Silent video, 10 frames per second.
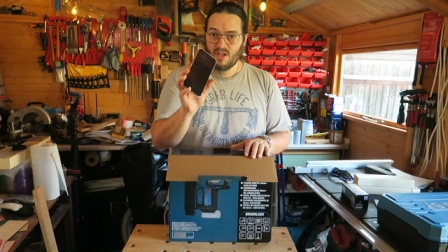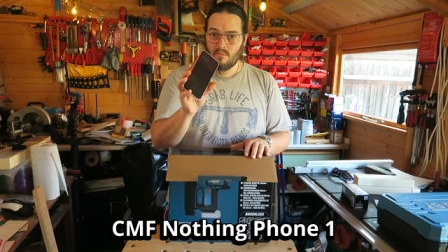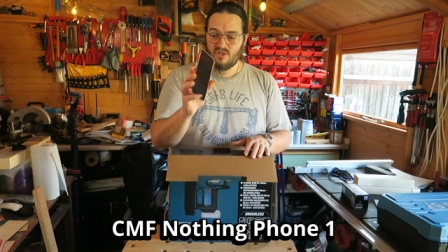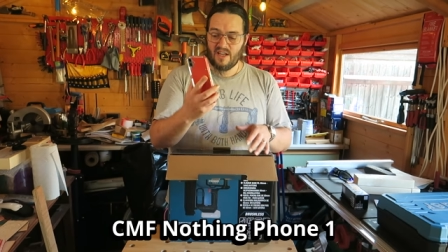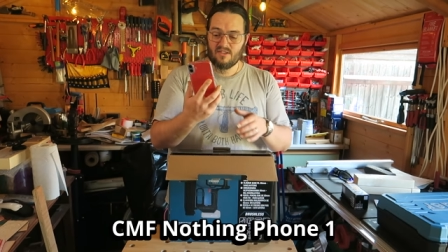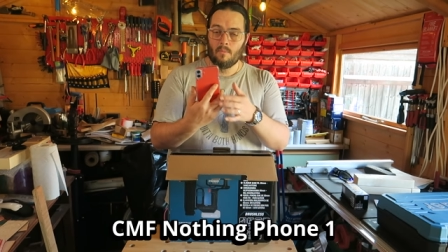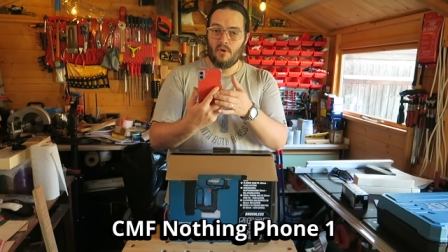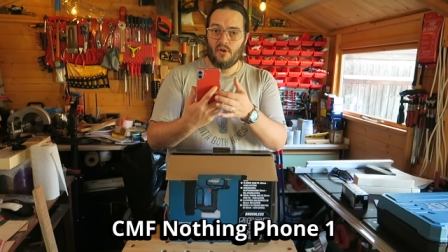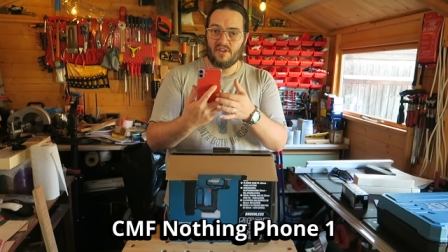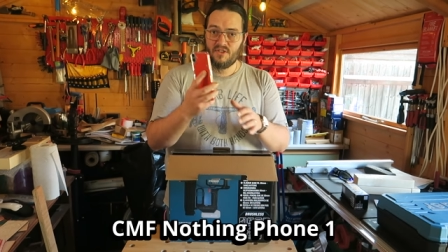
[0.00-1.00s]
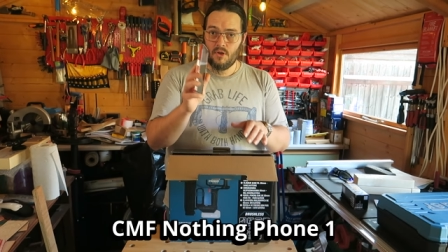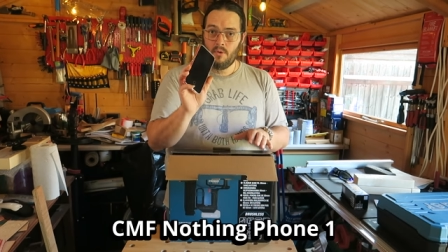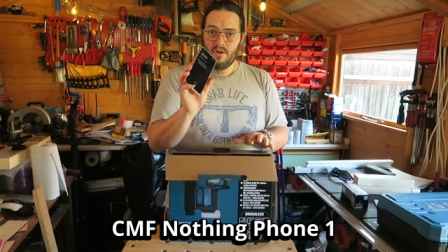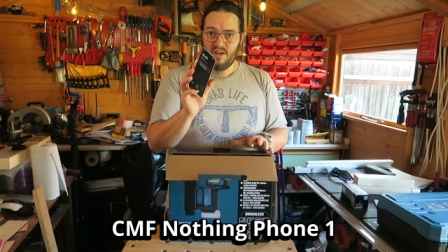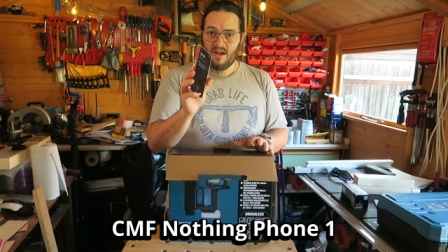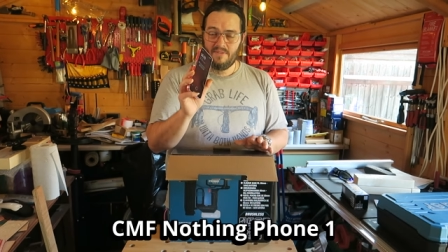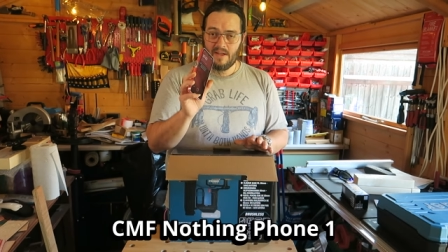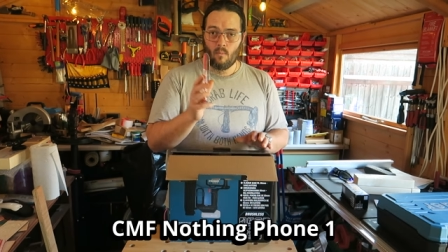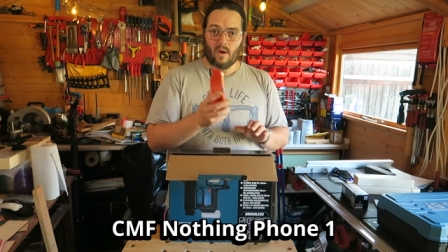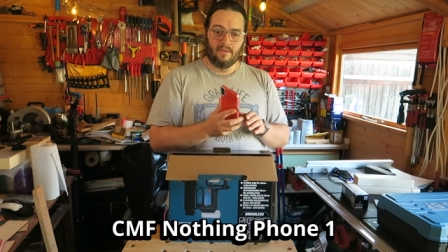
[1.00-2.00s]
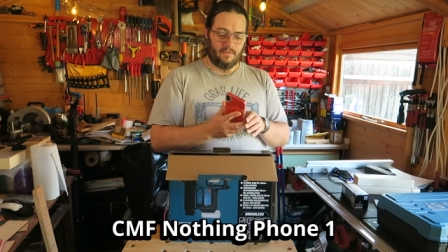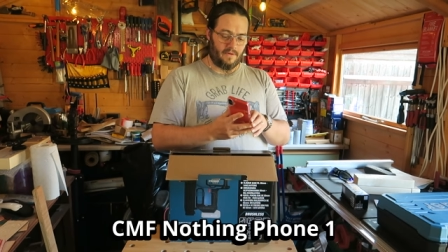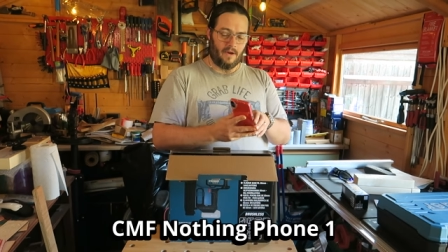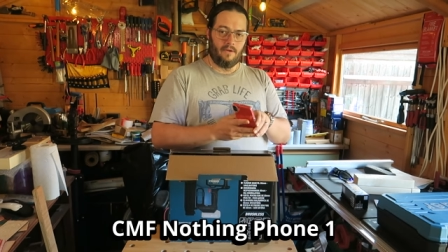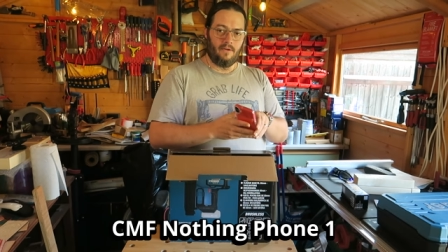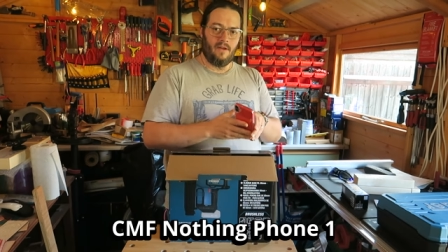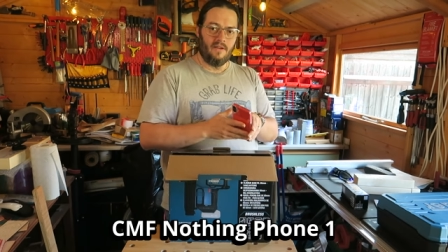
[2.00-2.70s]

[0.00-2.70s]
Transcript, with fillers: double checked on my nice new Nothing One phone.